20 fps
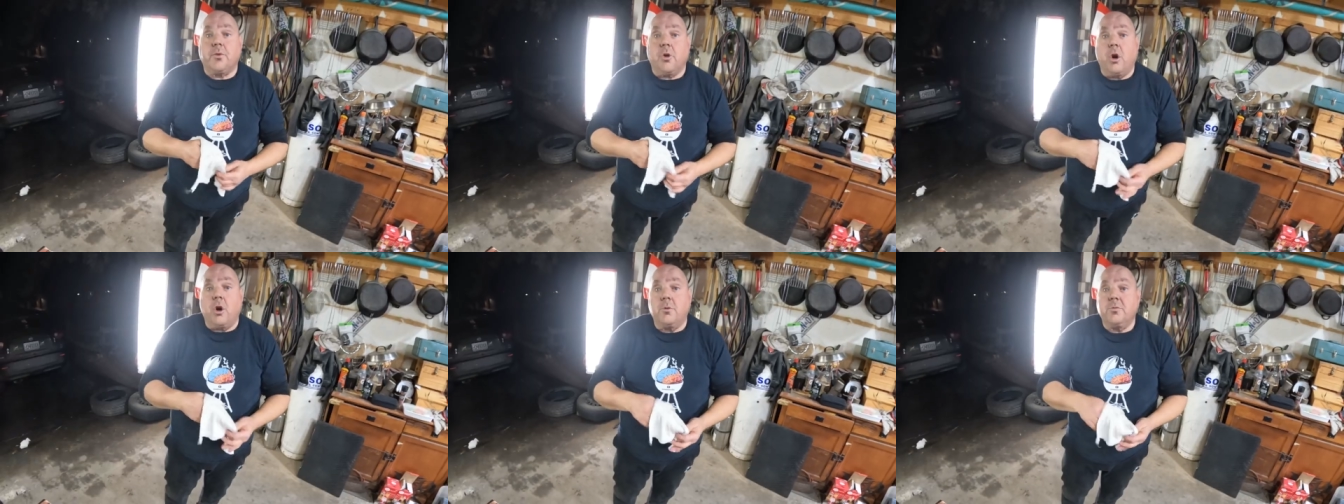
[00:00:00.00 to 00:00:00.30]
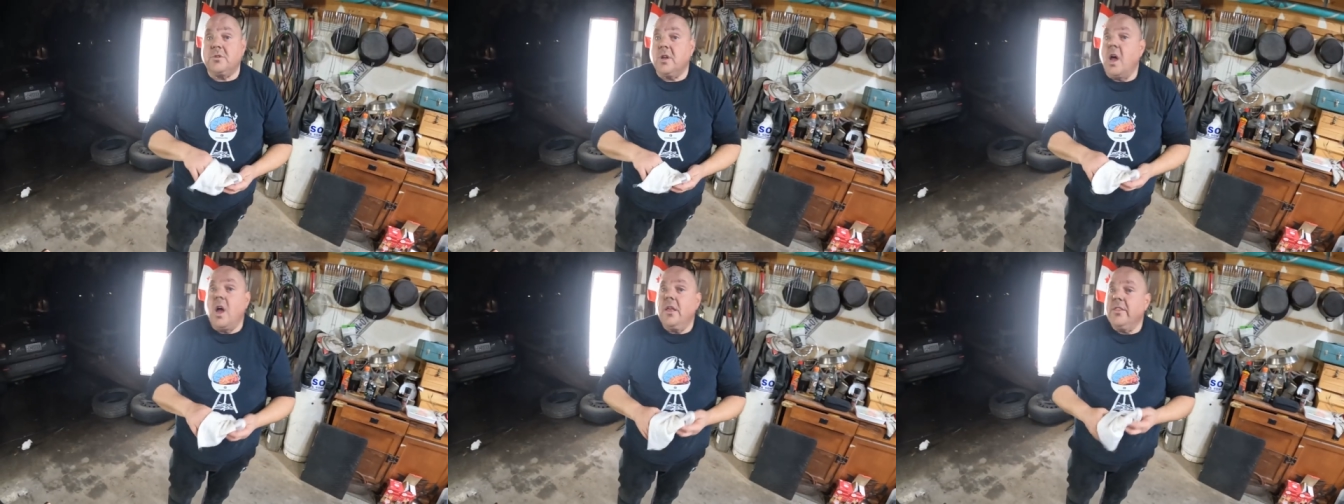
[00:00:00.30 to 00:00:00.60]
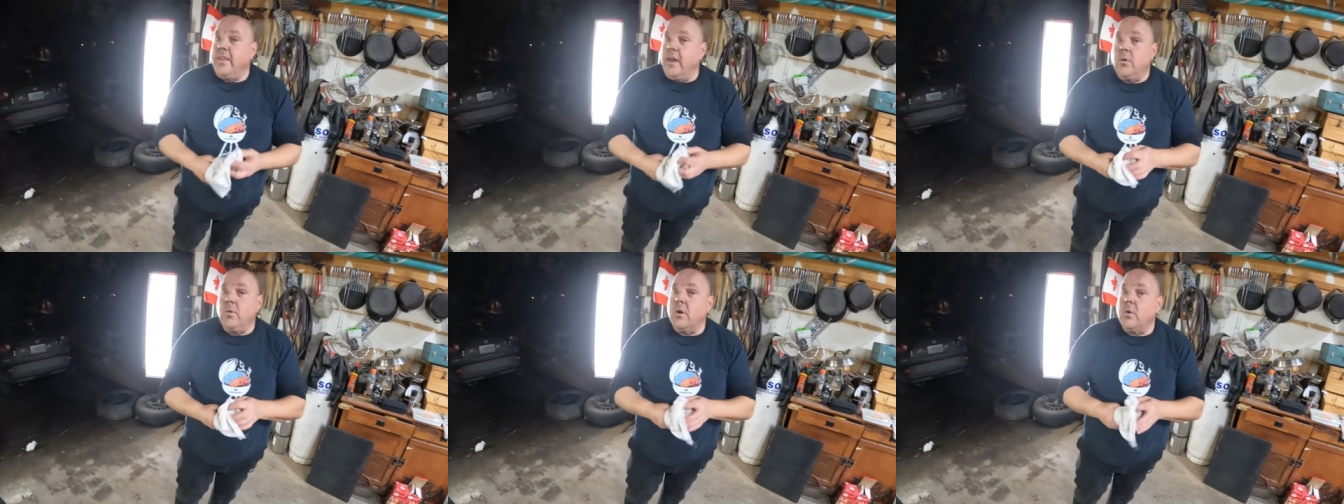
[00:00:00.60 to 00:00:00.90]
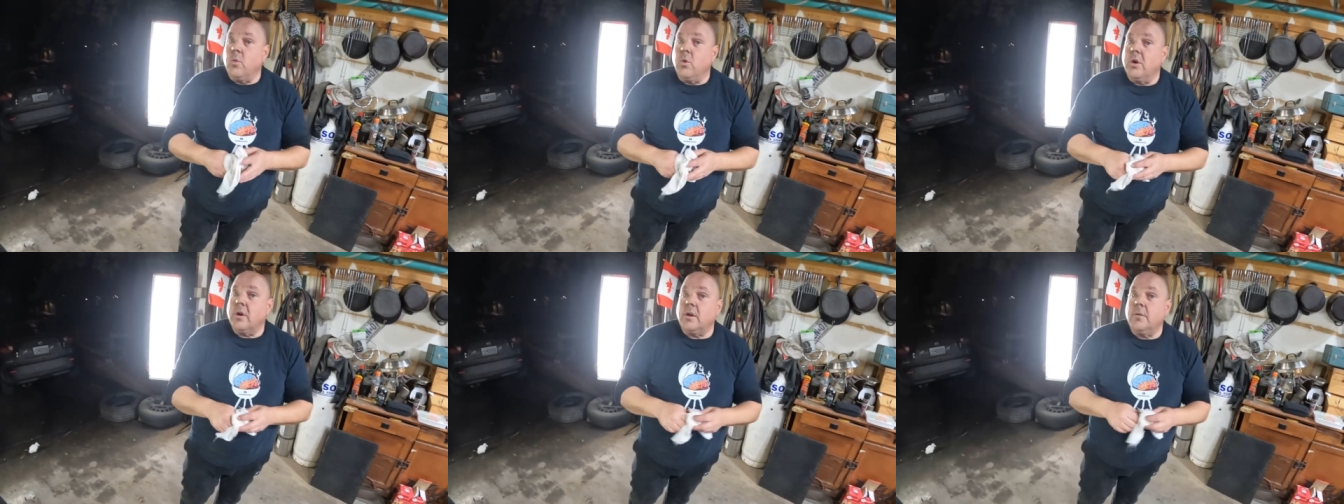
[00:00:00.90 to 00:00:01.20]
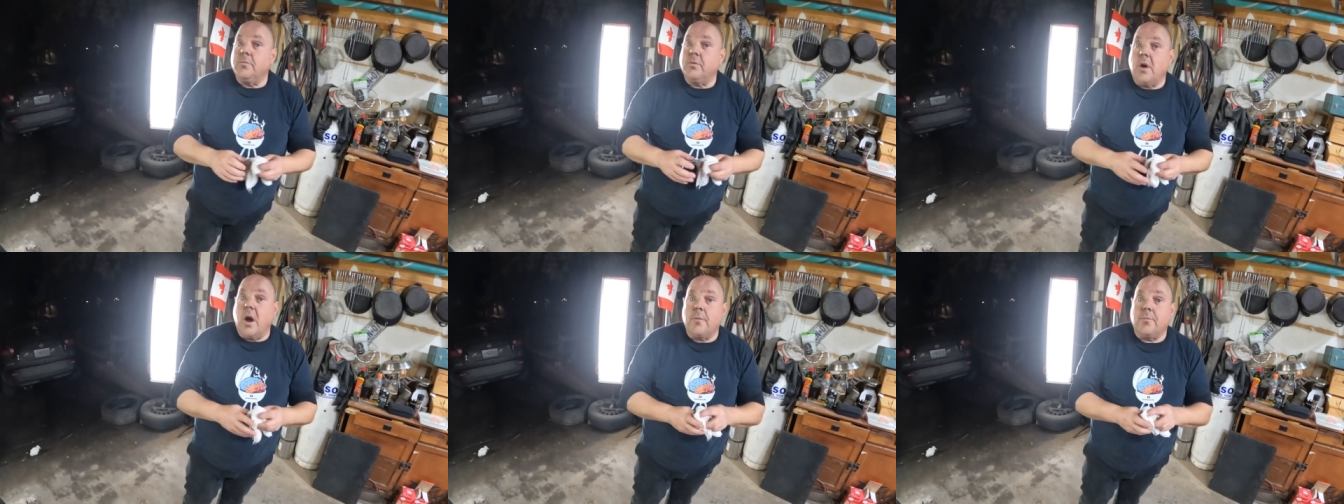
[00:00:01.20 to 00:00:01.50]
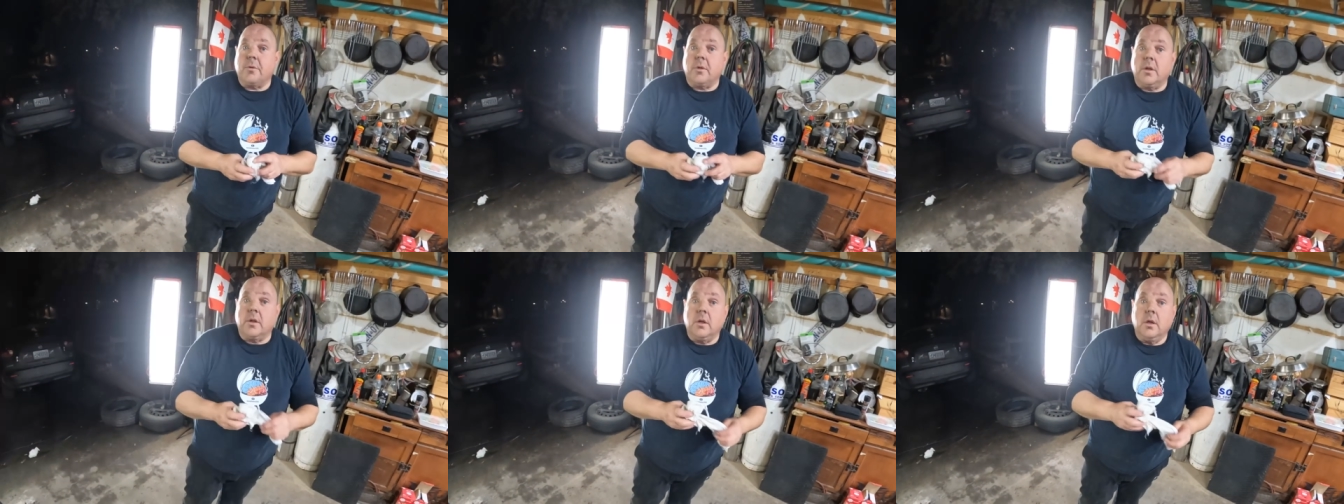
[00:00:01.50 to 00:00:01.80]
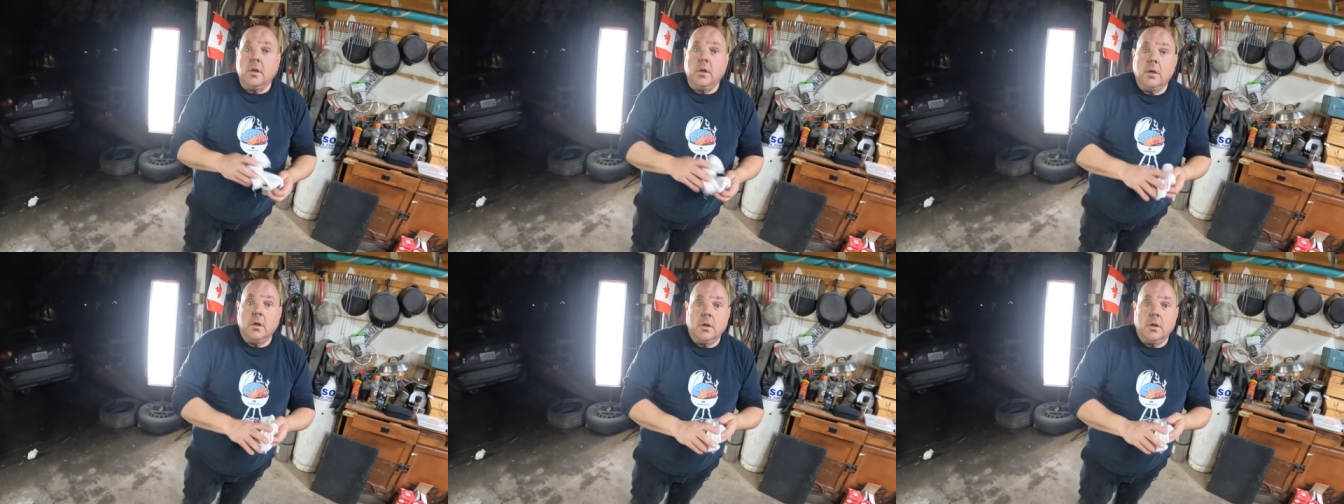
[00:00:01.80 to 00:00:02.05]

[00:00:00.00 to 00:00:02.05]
probes, they weren't working properly.